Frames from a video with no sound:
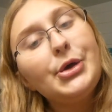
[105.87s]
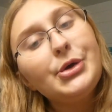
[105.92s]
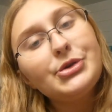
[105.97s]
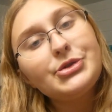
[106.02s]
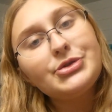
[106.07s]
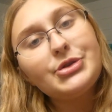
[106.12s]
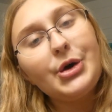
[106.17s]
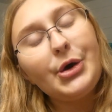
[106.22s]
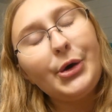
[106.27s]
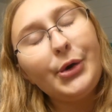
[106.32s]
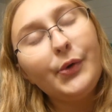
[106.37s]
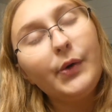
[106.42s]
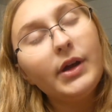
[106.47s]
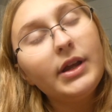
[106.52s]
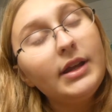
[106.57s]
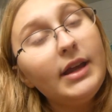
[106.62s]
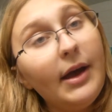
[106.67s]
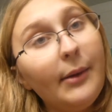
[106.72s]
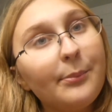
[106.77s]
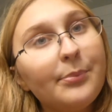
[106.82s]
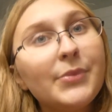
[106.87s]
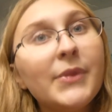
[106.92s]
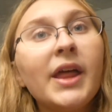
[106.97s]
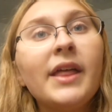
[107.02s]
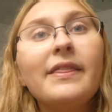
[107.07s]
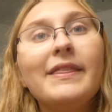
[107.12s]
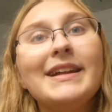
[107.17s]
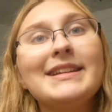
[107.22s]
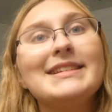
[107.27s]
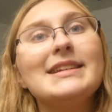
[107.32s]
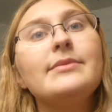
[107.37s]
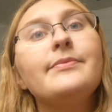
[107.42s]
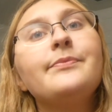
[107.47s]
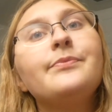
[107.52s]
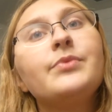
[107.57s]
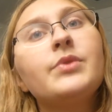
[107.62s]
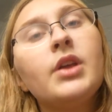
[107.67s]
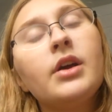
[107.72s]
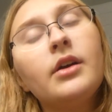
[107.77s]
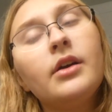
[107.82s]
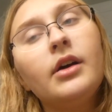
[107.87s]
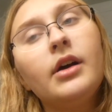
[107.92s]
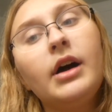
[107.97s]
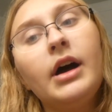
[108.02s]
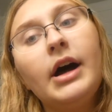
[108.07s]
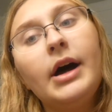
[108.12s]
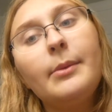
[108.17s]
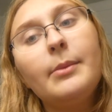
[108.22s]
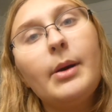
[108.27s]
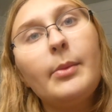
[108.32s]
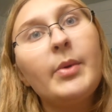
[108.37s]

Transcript: So yeah, that's it. Um,